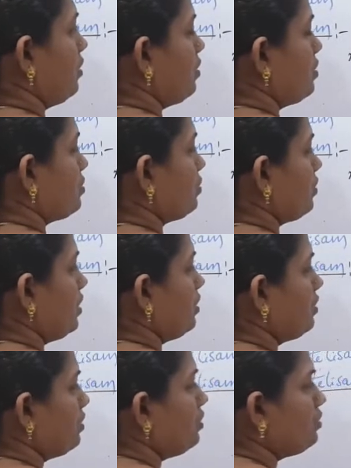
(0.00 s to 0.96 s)
So
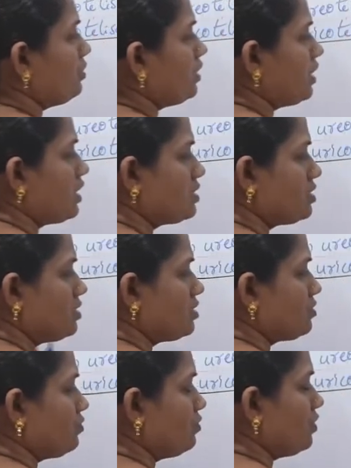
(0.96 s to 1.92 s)
here uric acid is
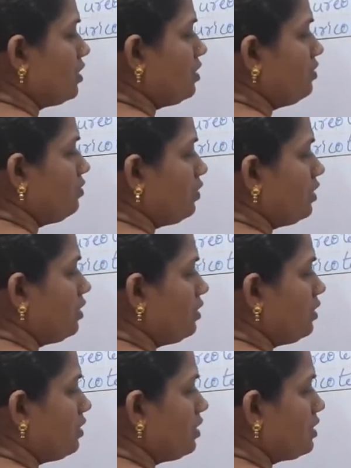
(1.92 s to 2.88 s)
very, very
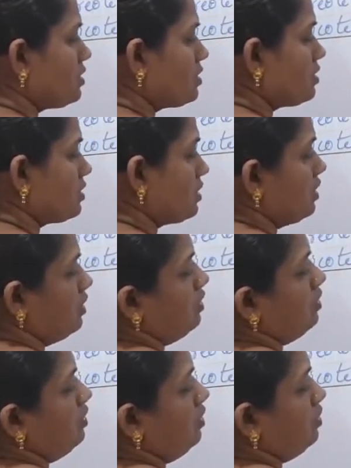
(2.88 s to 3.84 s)
less
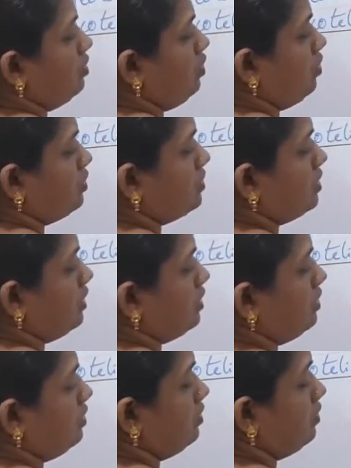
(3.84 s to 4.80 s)
toxic
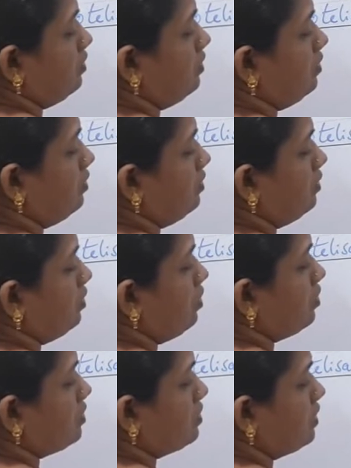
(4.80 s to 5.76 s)

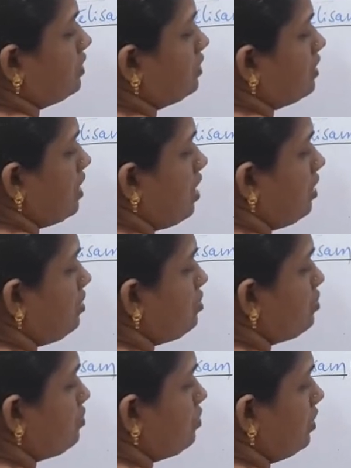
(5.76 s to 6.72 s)
than
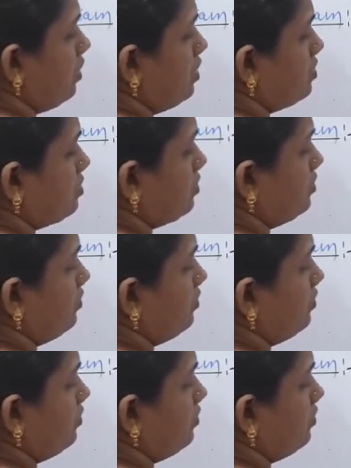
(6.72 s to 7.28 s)
urea also.